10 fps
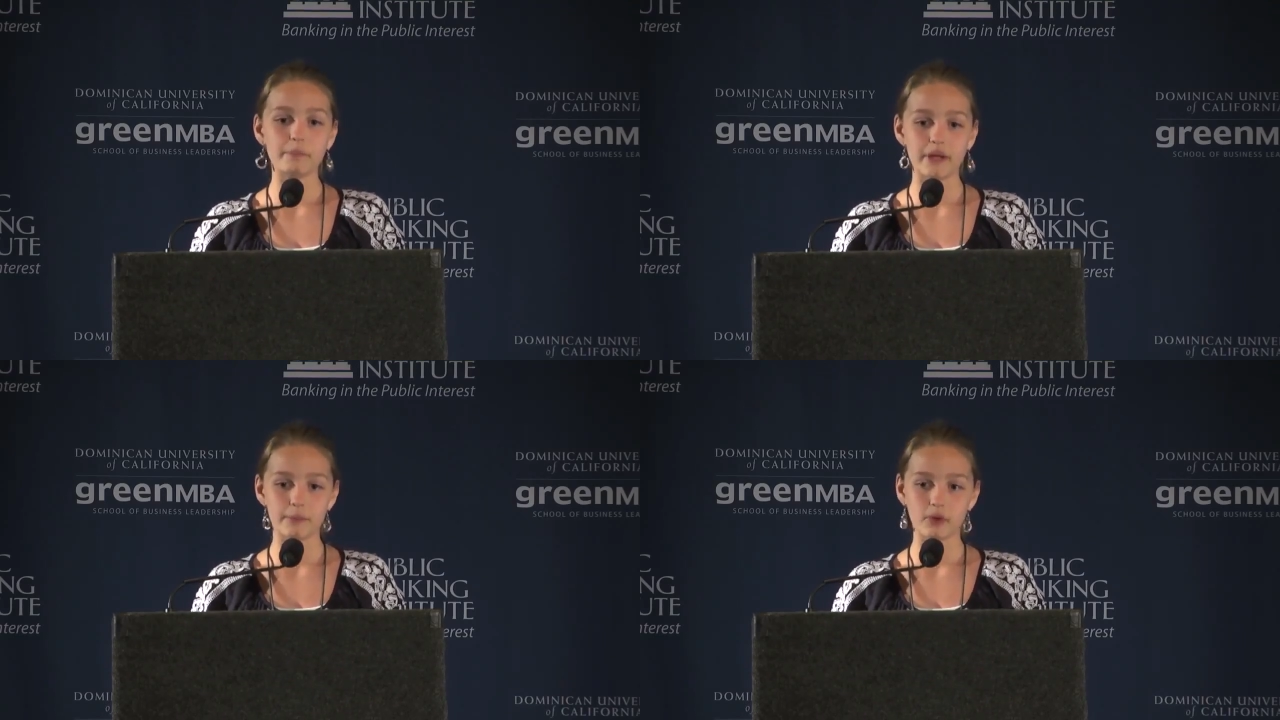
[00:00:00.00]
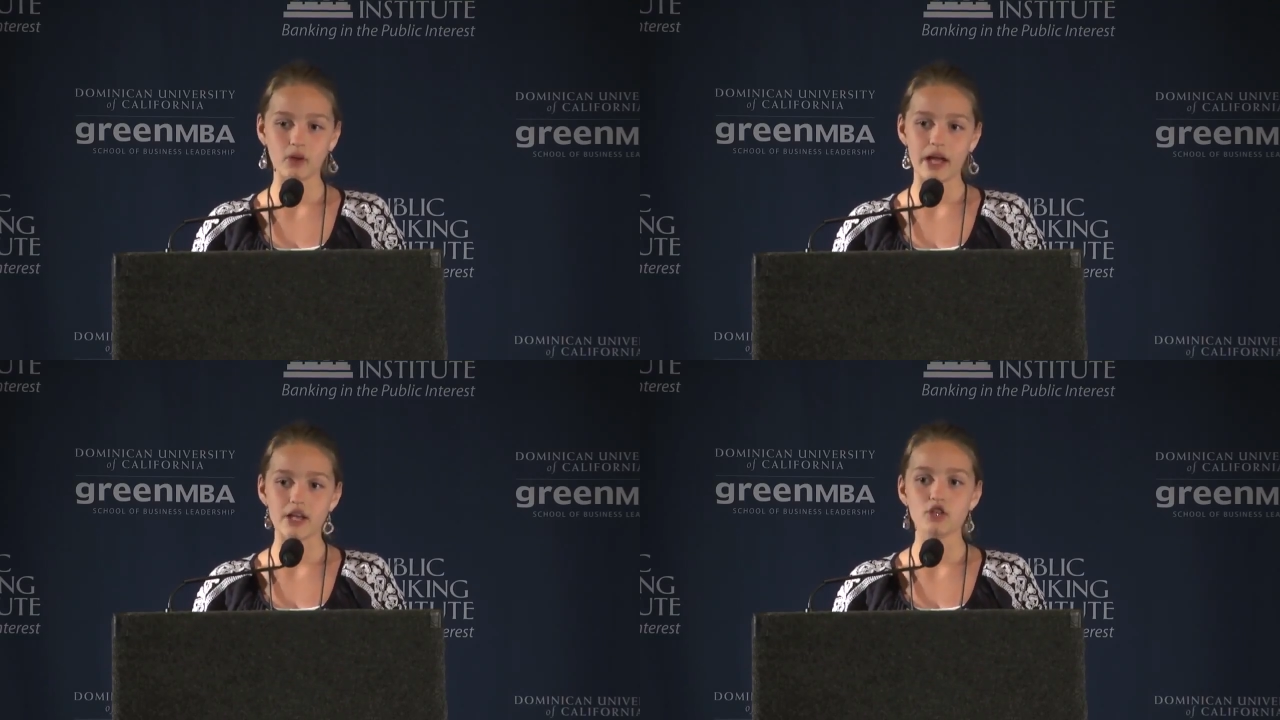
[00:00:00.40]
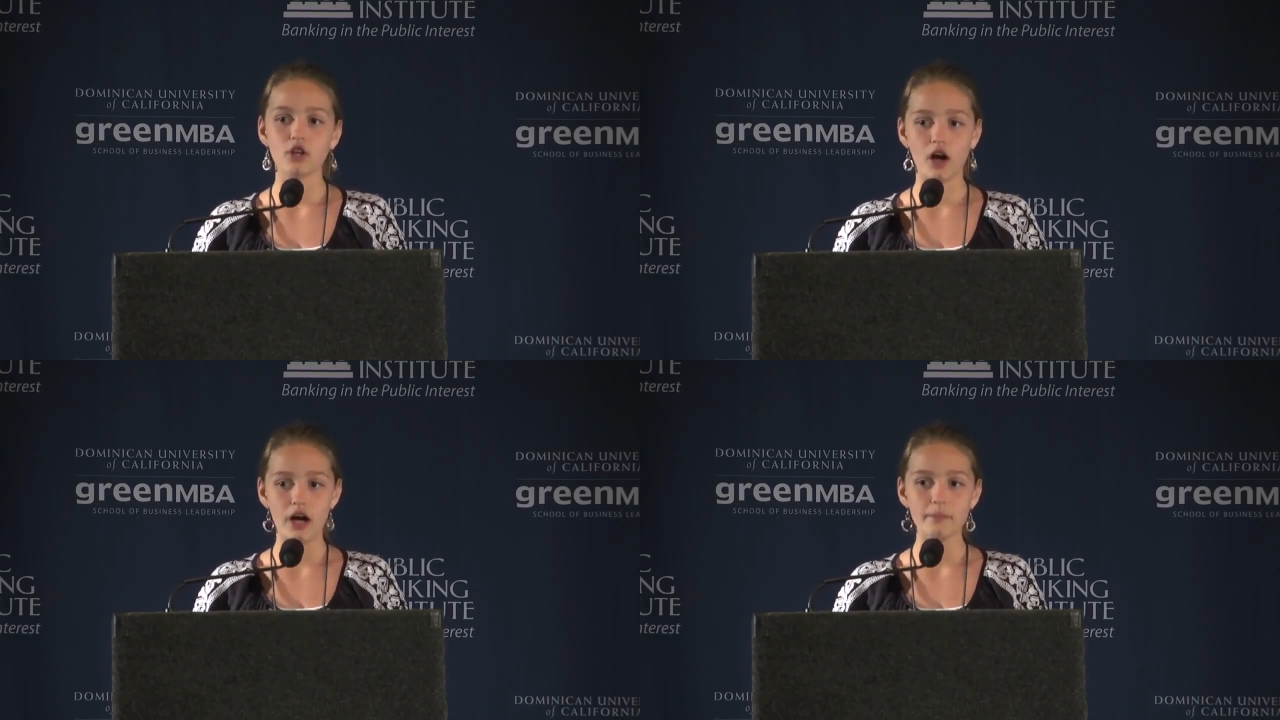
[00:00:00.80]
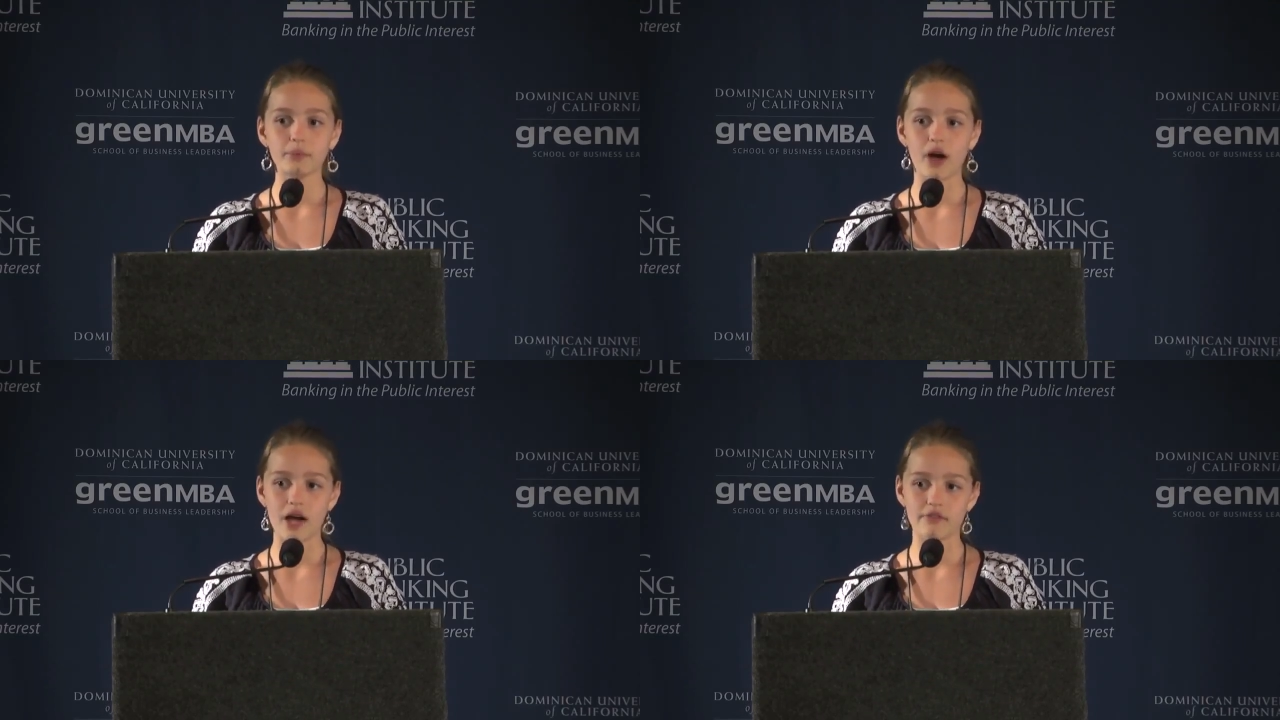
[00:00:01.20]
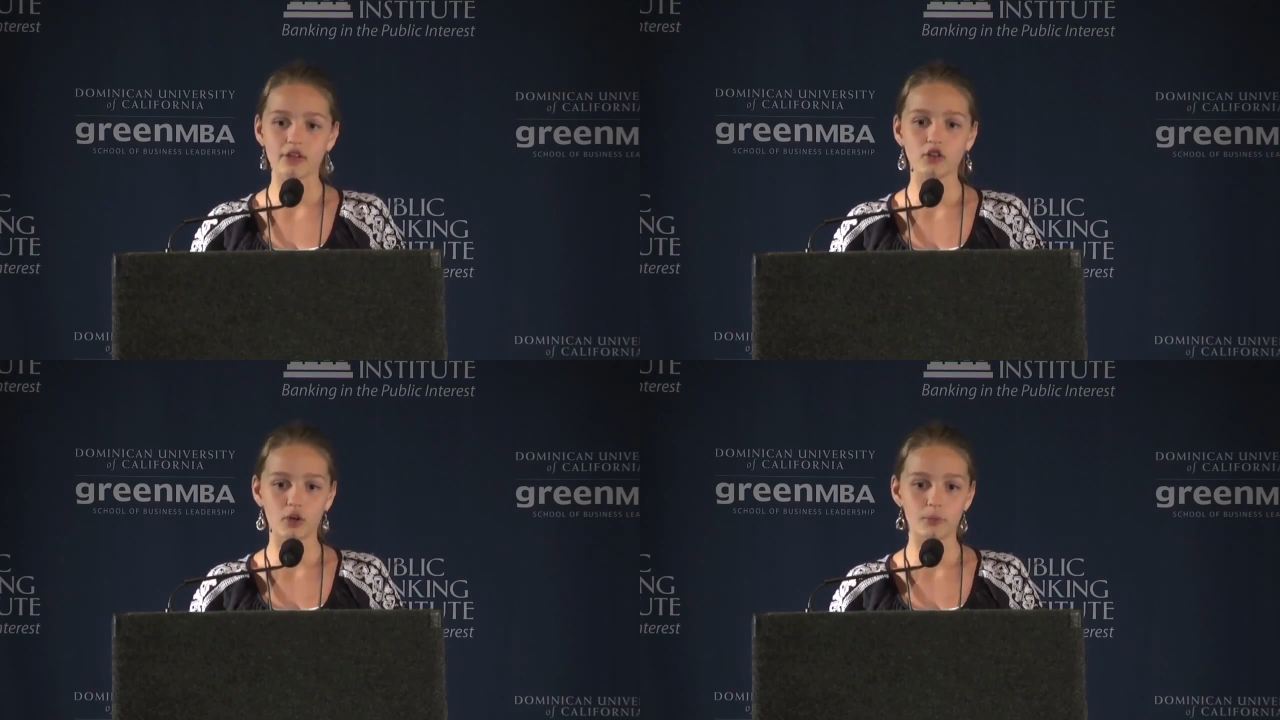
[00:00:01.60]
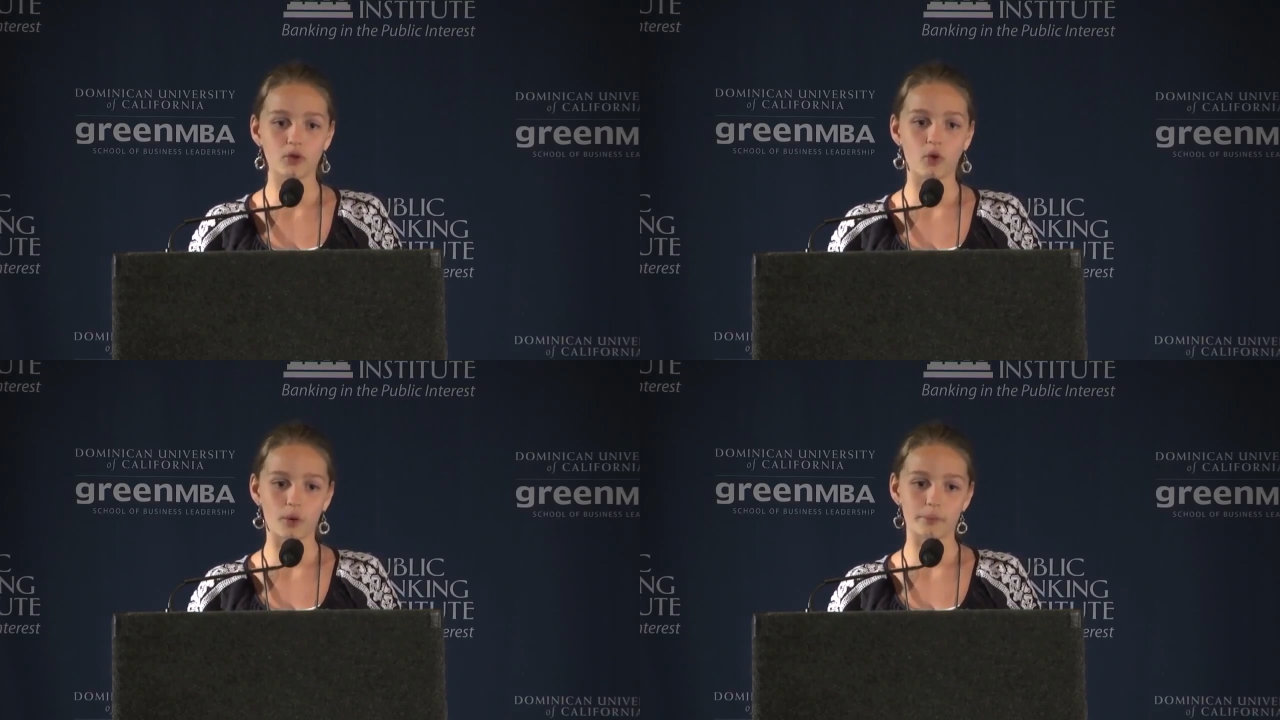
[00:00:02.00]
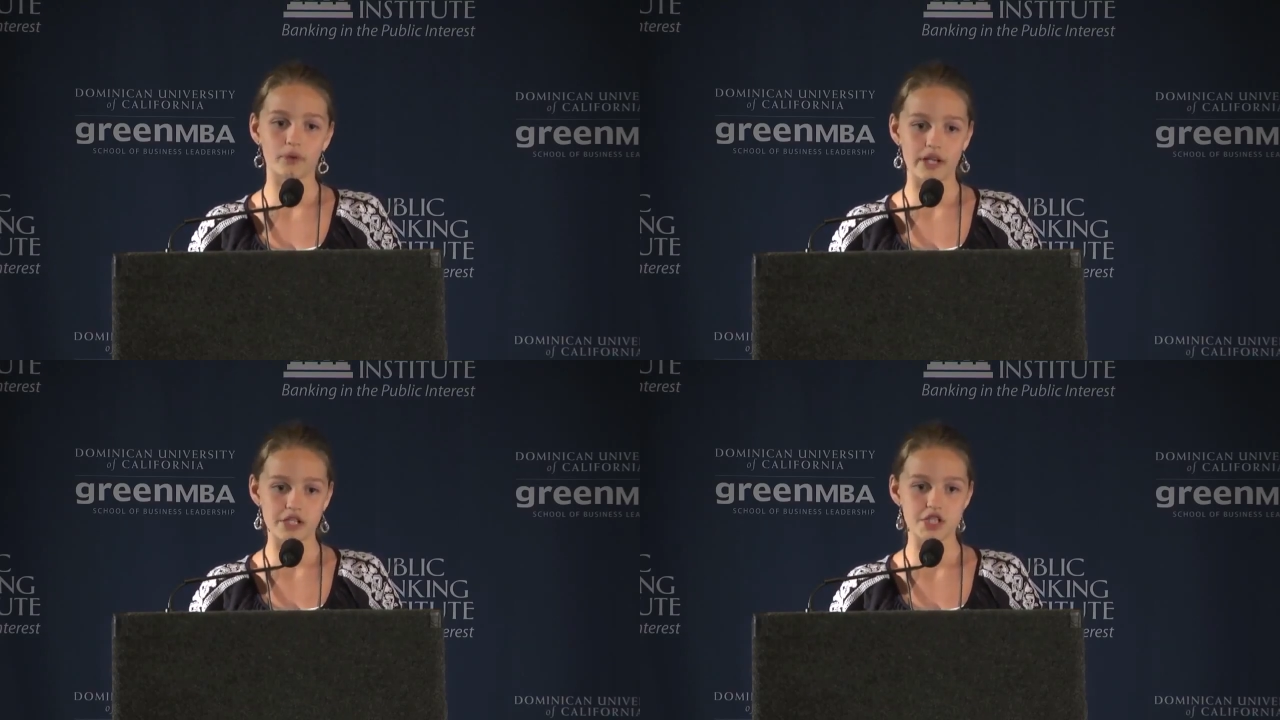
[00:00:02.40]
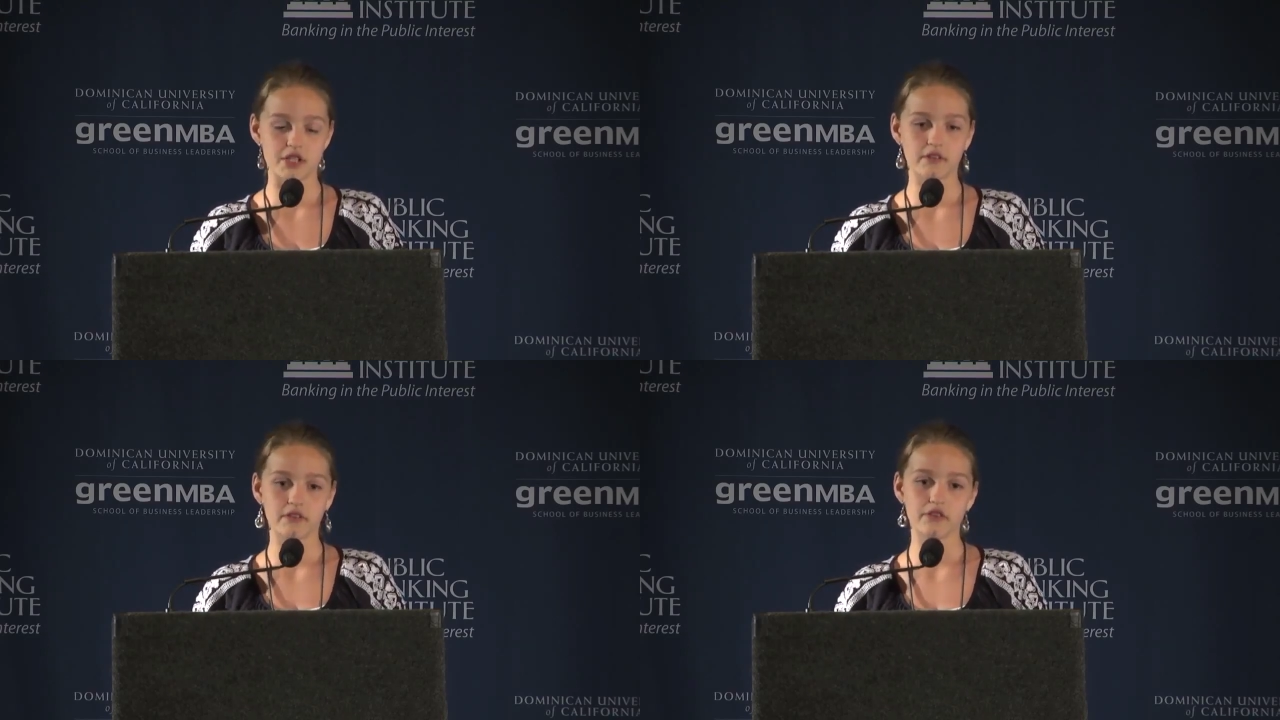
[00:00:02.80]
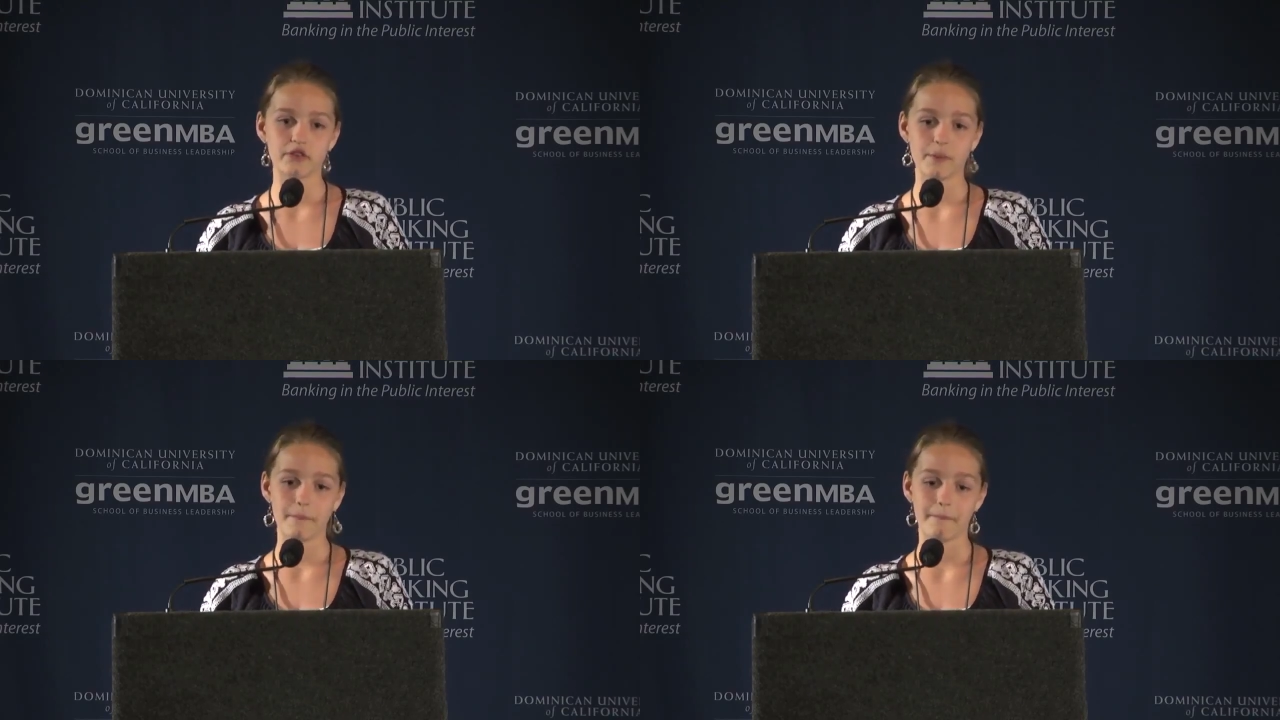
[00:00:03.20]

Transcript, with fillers: people and not private global corporations.